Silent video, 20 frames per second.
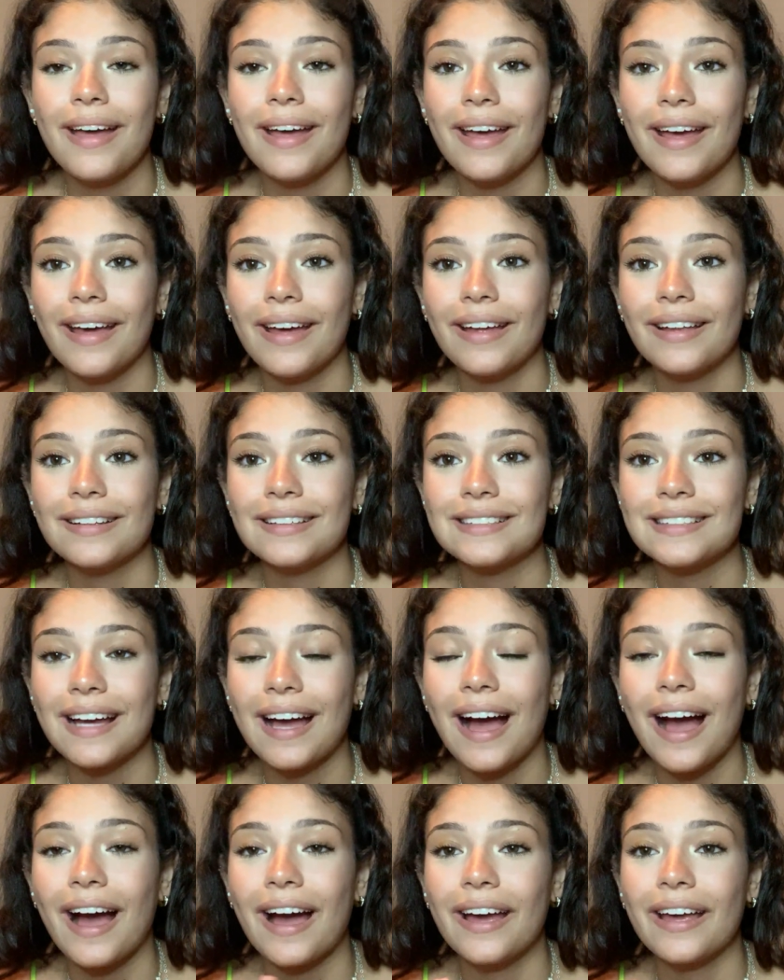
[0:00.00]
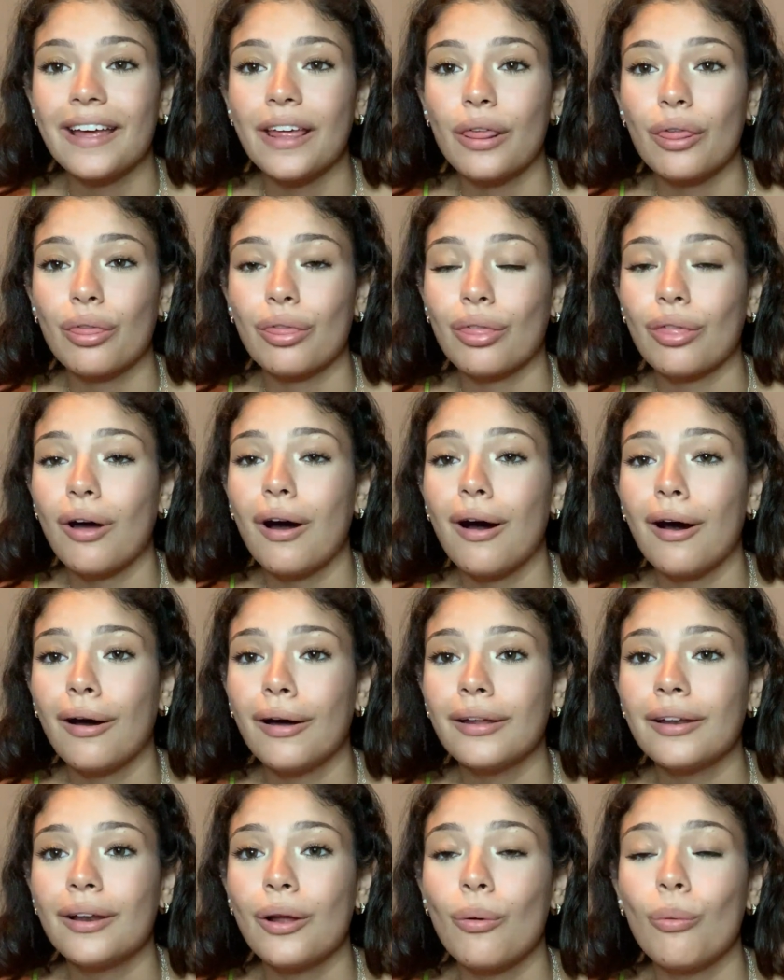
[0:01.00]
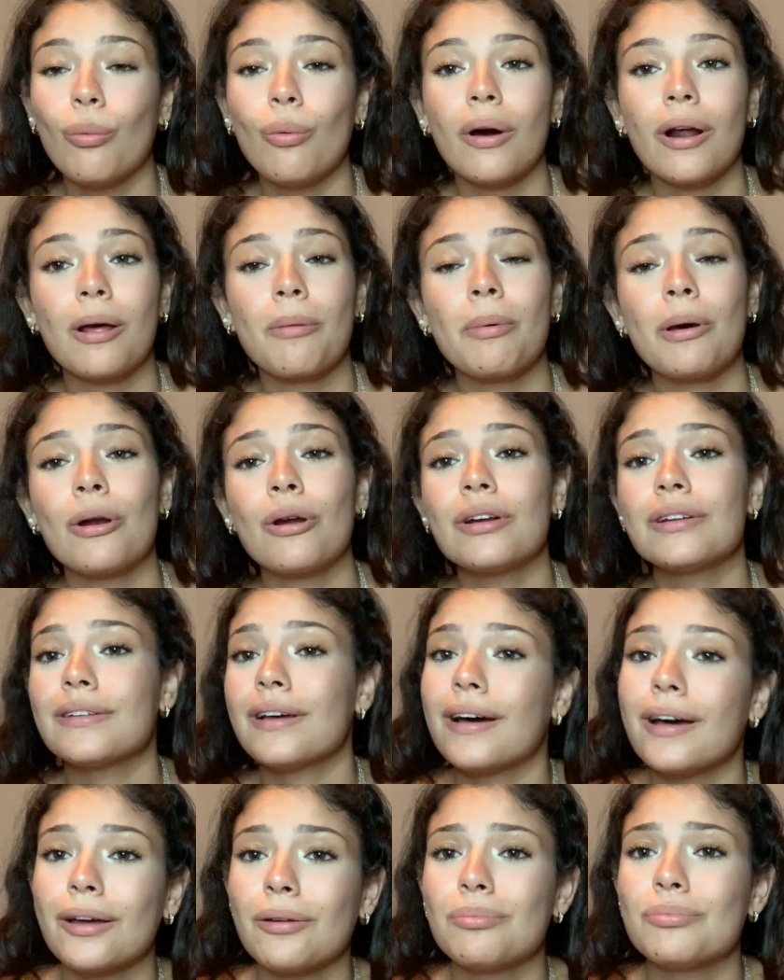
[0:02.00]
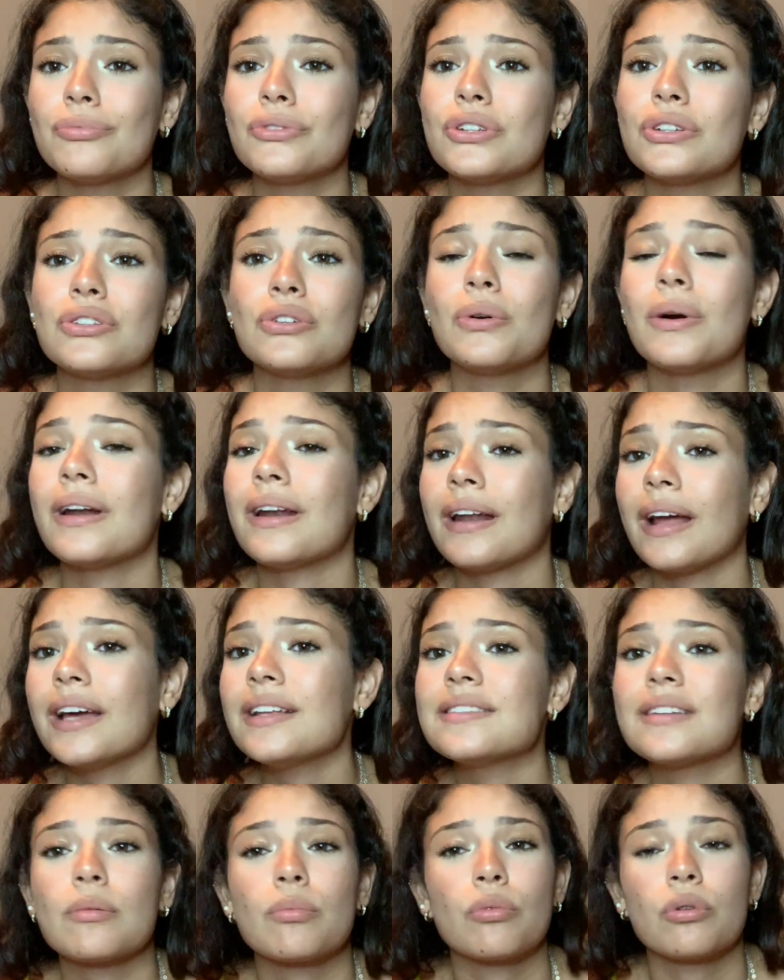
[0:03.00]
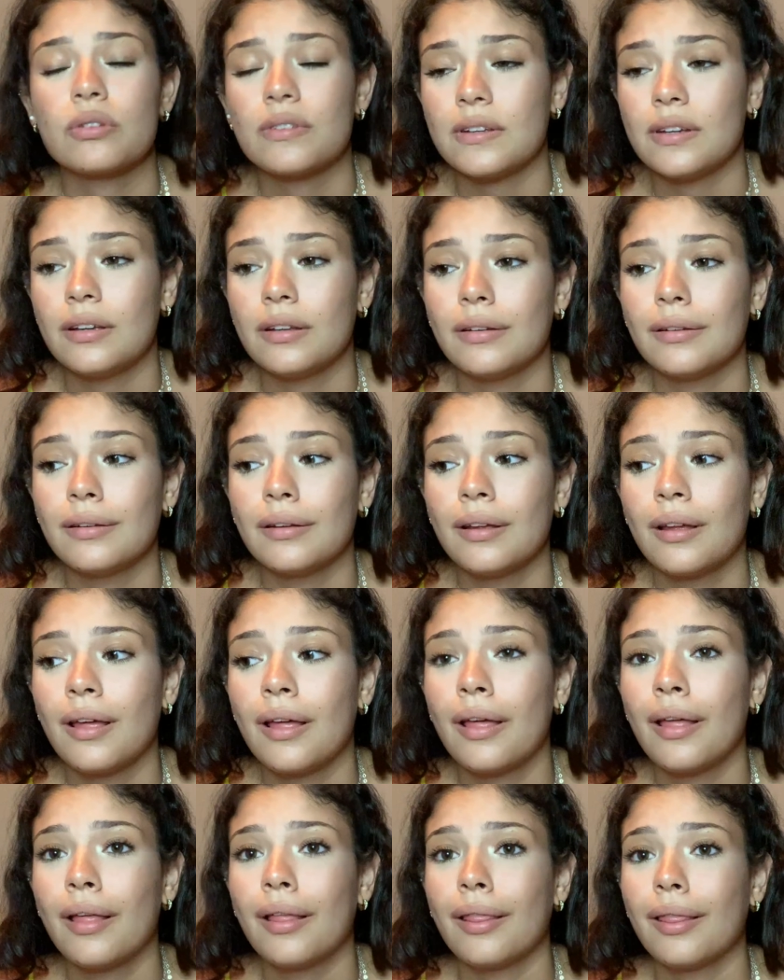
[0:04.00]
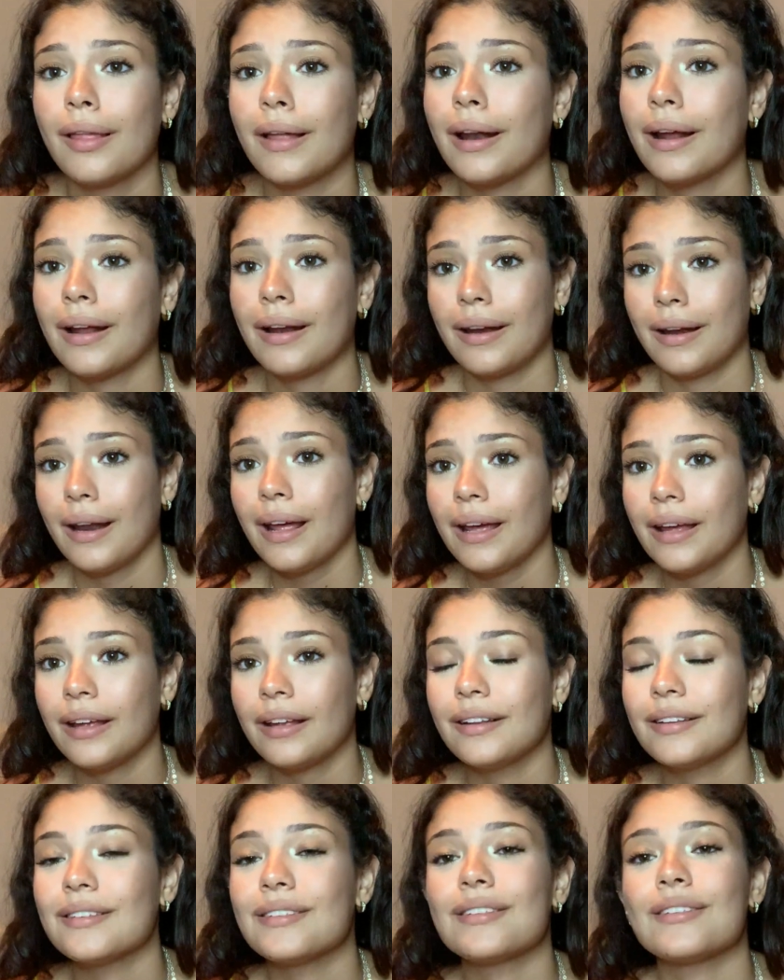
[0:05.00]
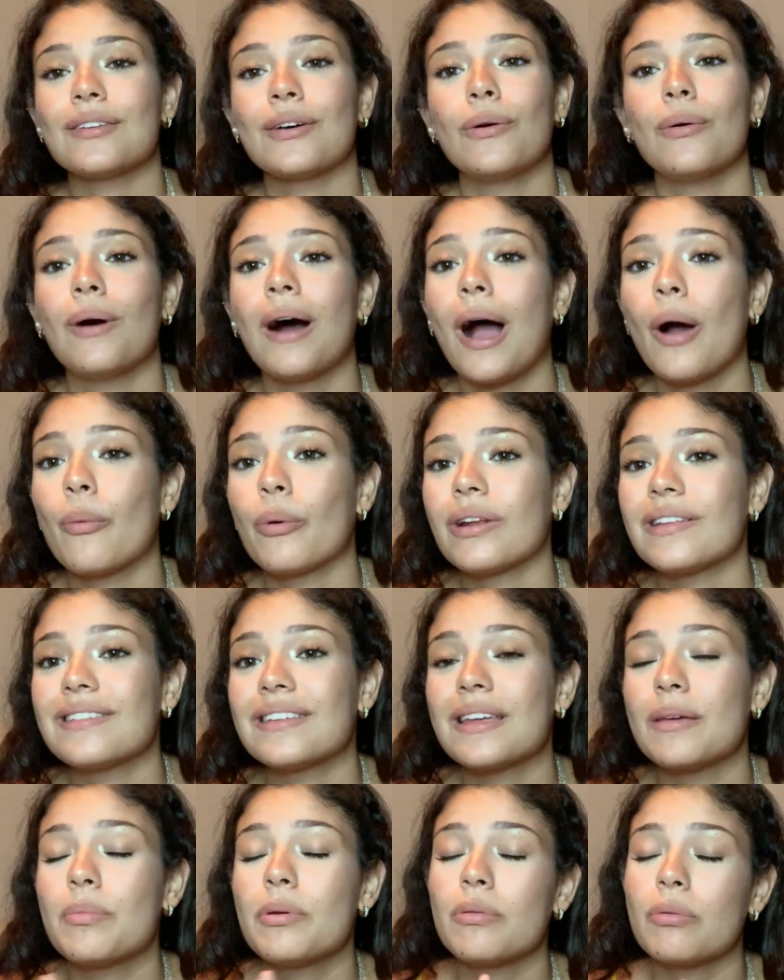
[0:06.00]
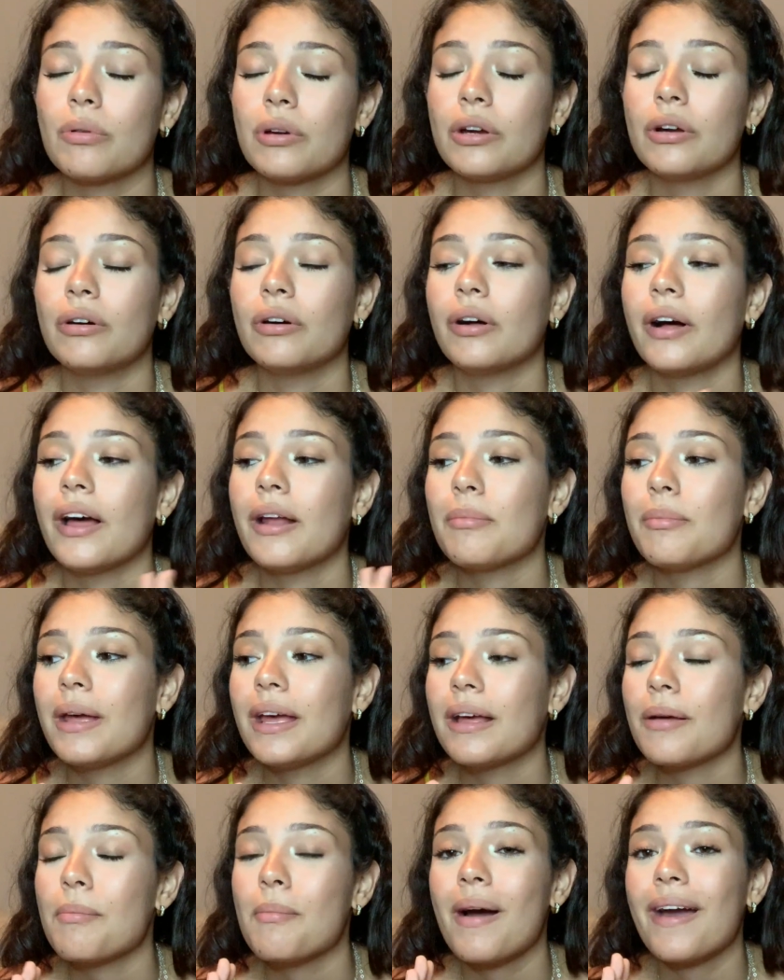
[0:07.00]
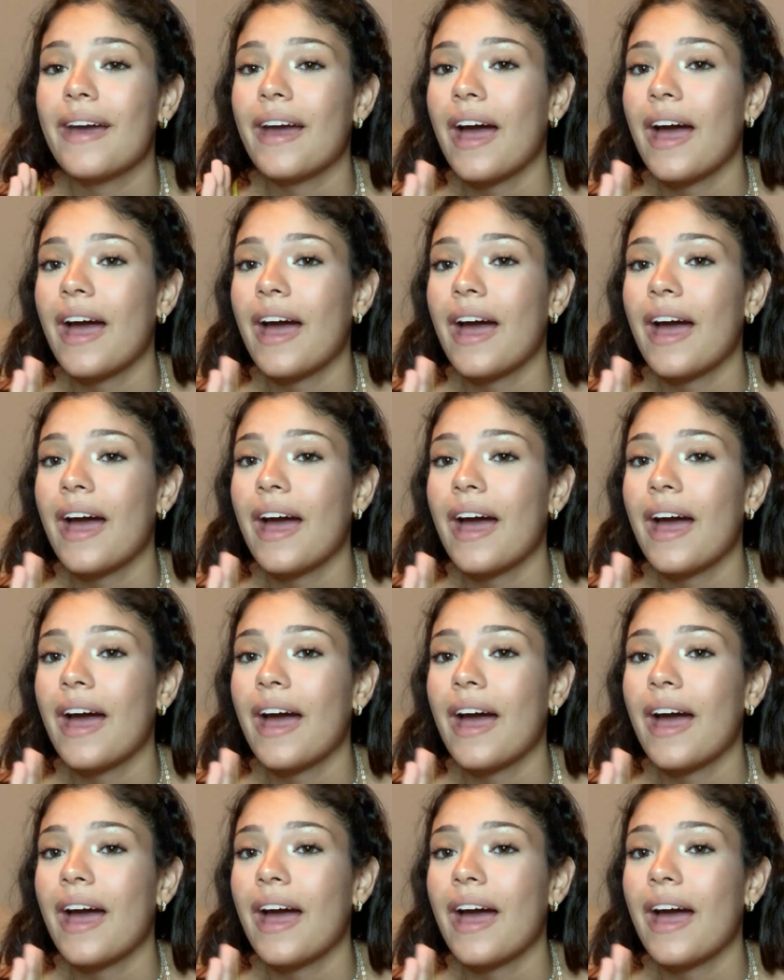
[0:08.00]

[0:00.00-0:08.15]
and i thought what a better time to do a nighttime routine than at night so i wanted to keep it real and make my